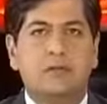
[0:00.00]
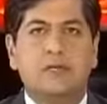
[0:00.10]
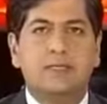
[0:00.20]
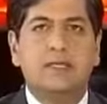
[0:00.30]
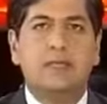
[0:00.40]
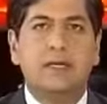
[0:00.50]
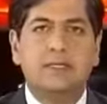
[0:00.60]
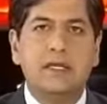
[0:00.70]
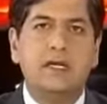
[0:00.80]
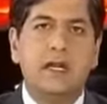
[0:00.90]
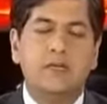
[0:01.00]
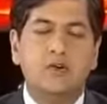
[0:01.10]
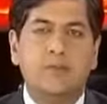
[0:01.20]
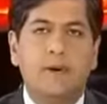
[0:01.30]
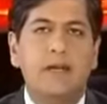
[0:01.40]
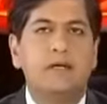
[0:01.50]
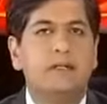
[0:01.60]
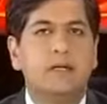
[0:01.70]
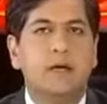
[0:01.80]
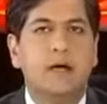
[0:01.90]
this incident that took
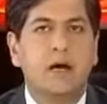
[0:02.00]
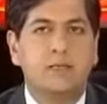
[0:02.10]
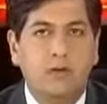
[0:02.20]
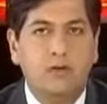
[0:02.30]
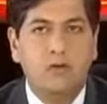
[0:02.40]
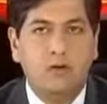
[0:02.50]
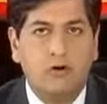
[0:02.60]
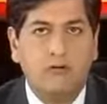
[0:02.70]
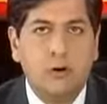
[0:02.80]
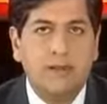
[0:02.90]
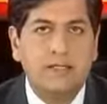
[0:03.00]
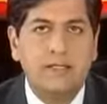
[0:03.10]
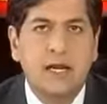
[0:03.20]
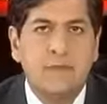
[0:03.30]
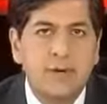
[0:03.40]
place involving your convoy yesterday,